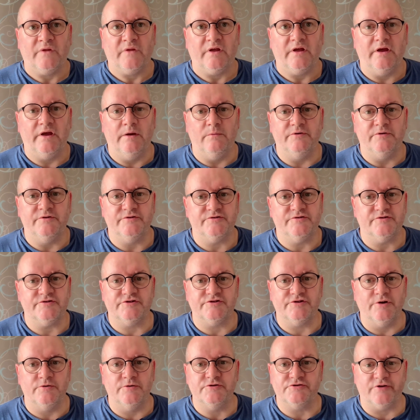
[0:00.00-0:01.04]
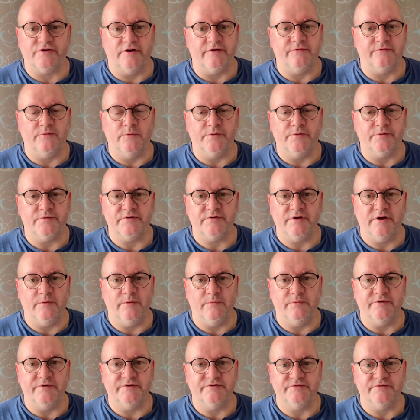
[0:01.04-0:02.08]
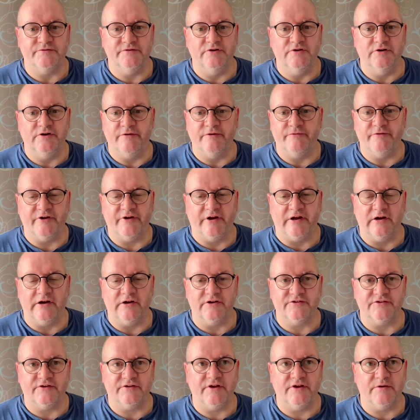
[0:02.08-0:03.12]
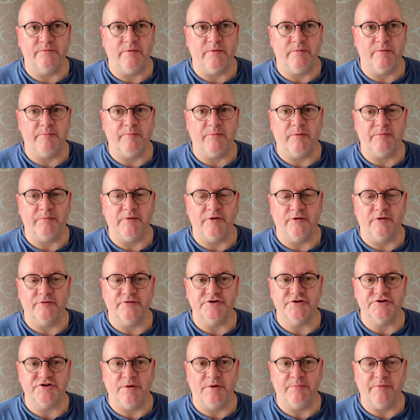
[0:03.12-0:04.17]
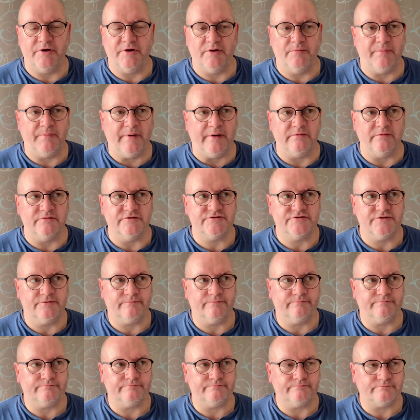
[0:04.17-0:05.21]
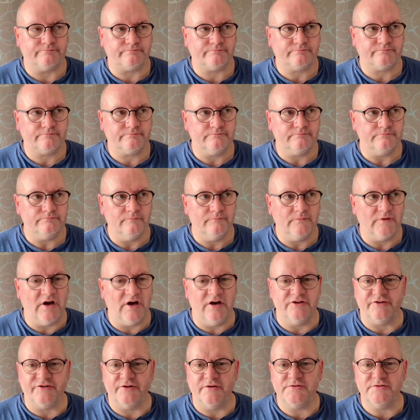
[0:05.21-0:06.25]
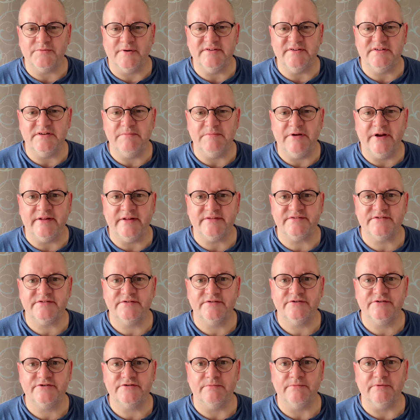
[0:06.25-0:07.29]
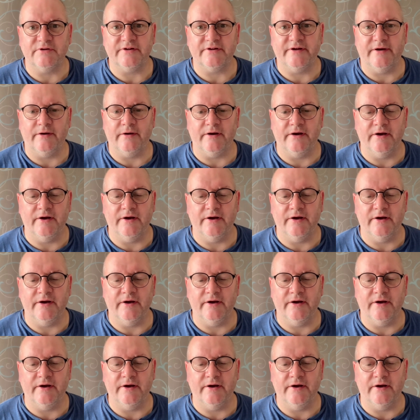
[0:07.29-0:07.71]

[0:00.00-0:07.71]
it was so straightforward, it was nearly ridiculous. I think we were probably on the ship in about 20 minutes, something like